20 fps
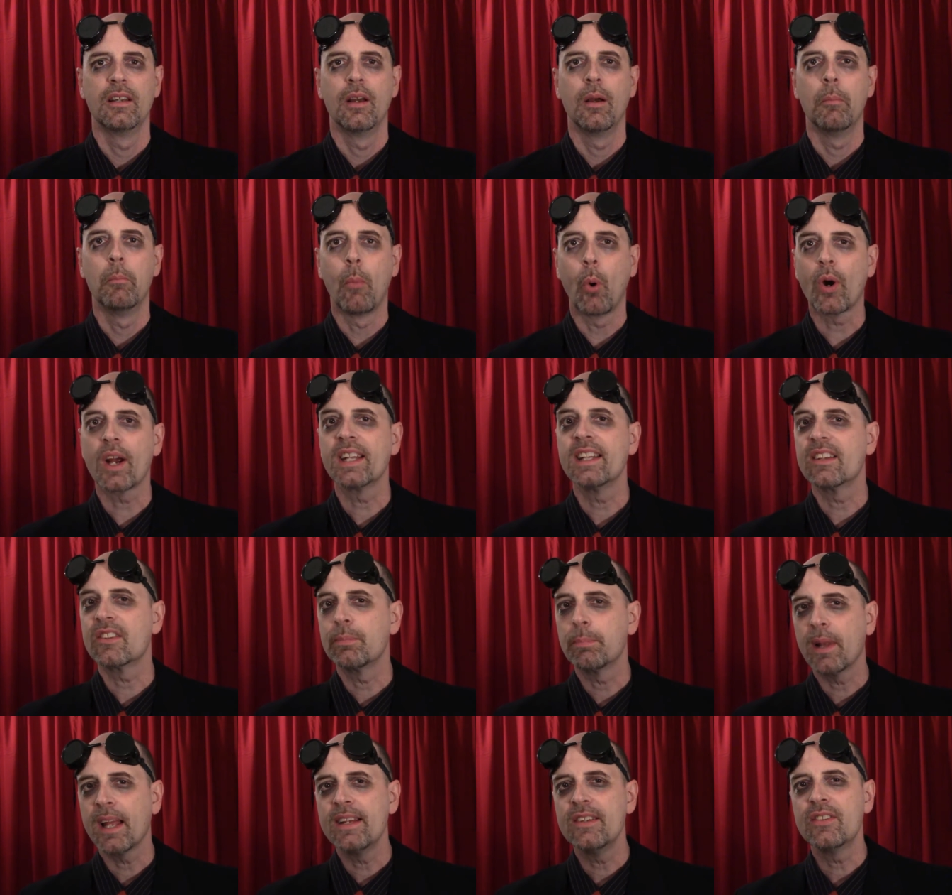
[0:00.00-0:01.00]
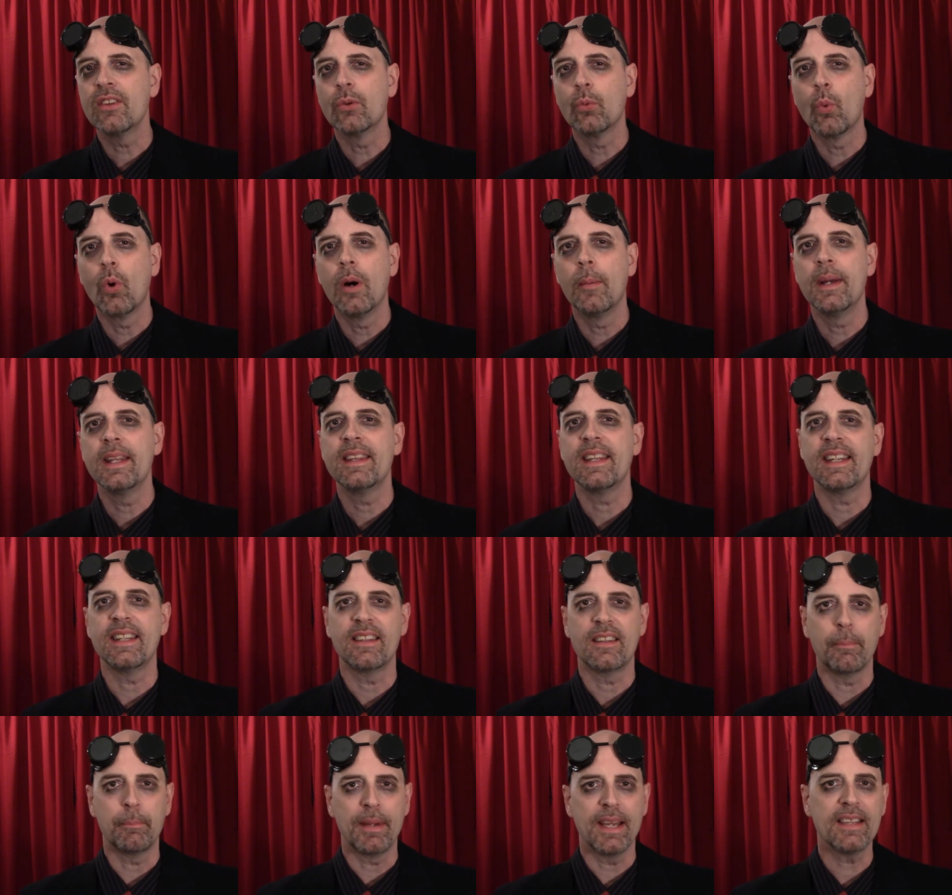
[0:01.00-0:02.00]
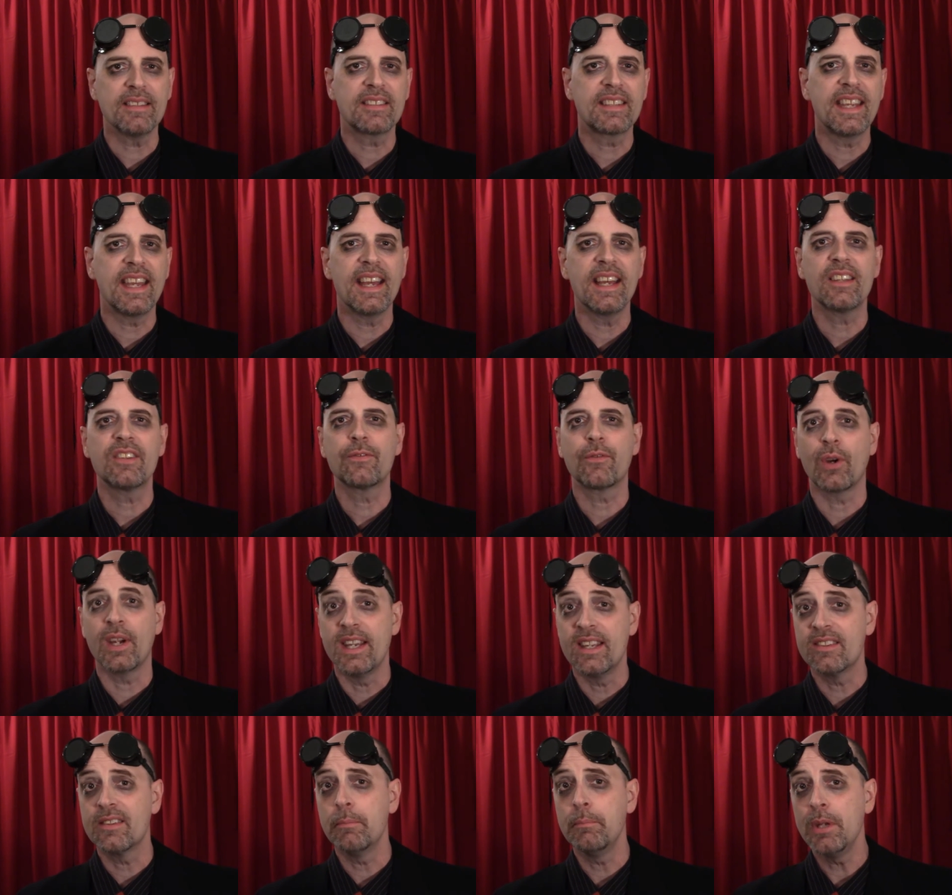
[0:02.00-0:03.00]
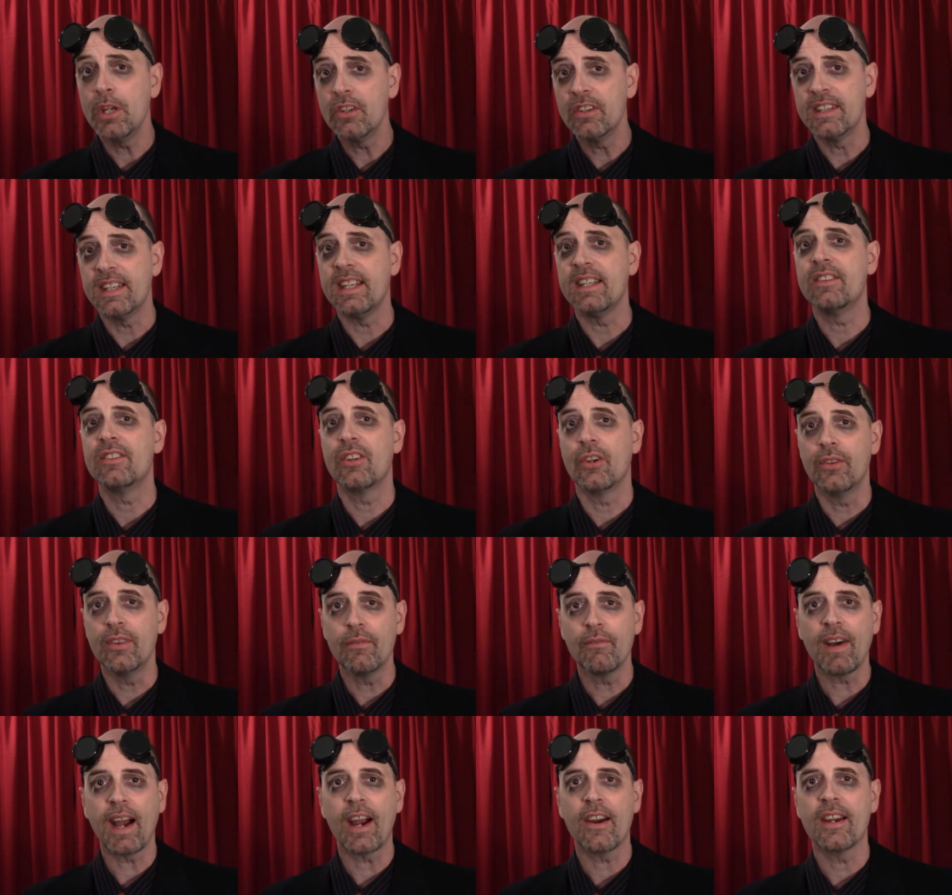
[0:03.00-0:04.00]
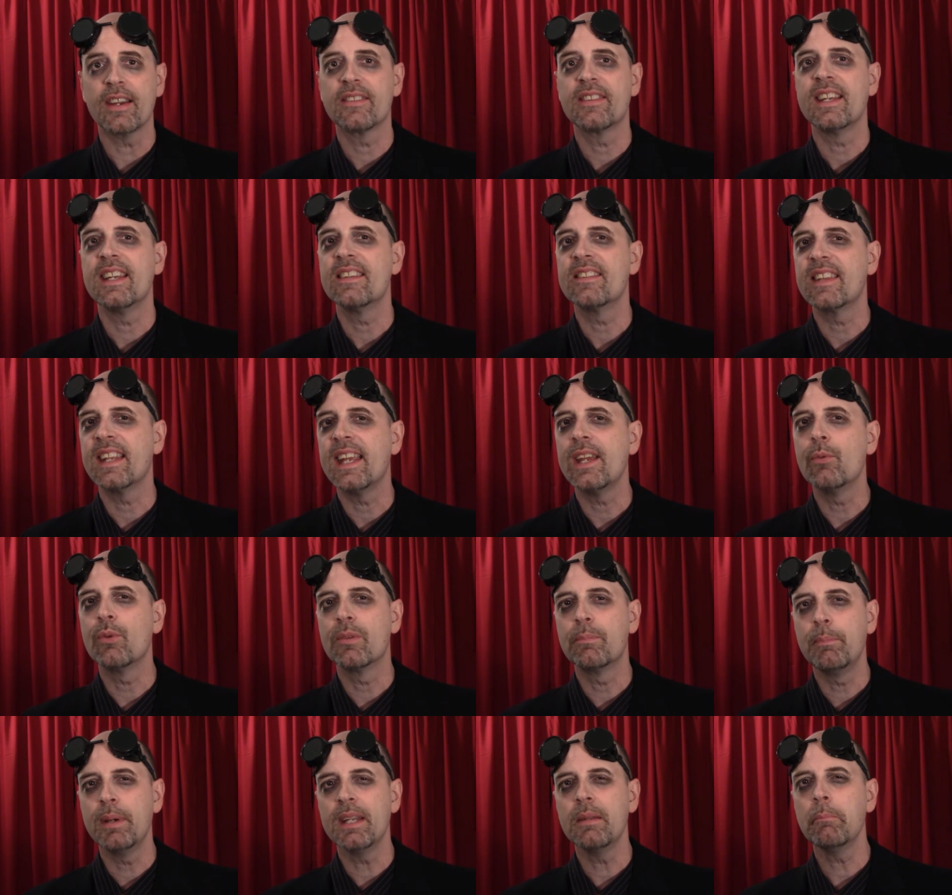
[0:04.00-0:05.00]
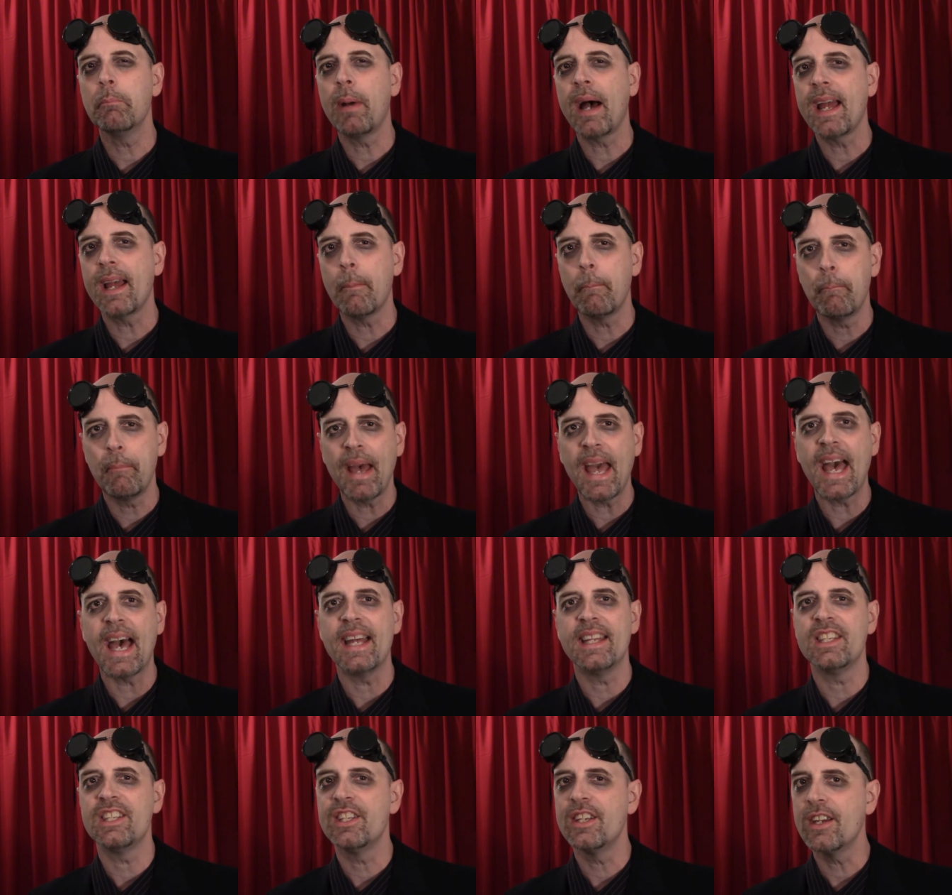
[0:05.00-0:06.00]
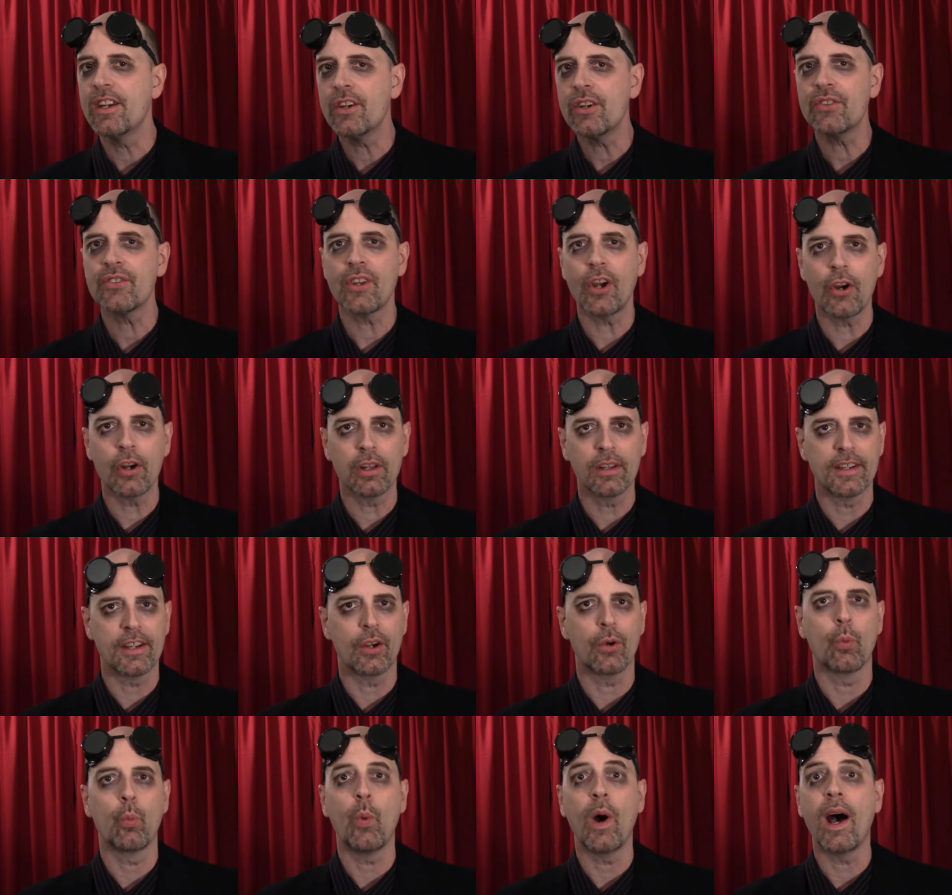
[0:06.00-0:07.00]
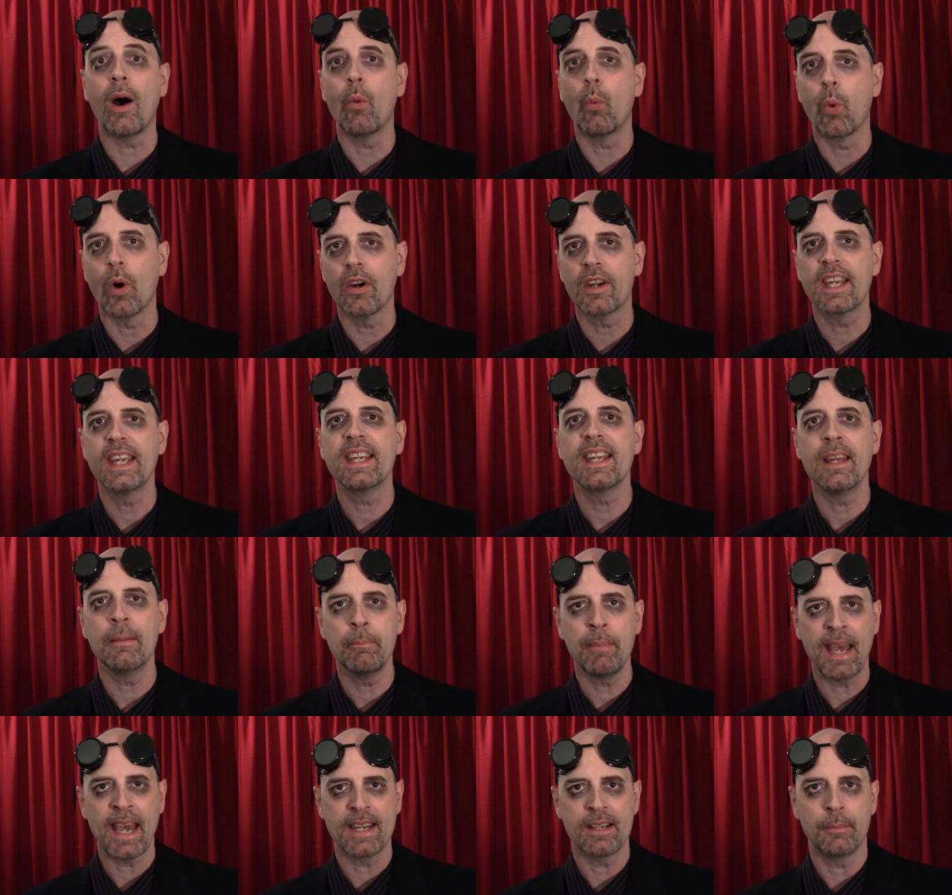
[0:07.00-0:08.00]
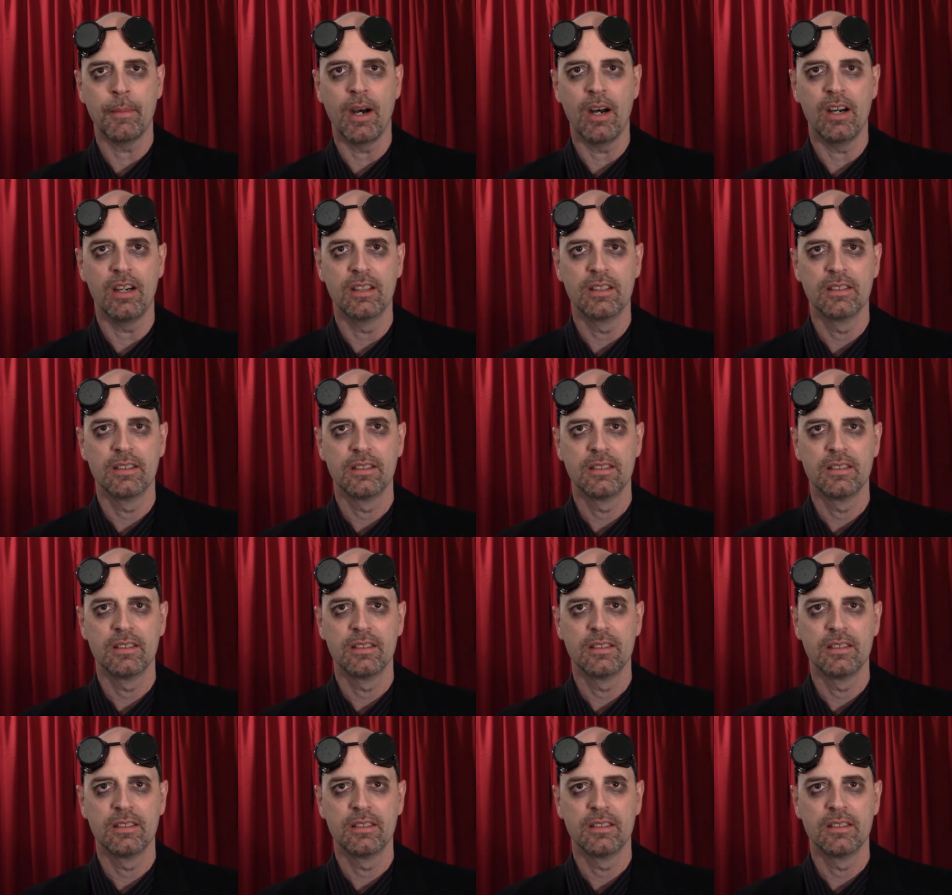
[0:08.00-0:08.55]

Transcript: Morgan explains to the woman that the best guess for his immunity to the virus is that he was bitten by a bat years earlier while working in Panama.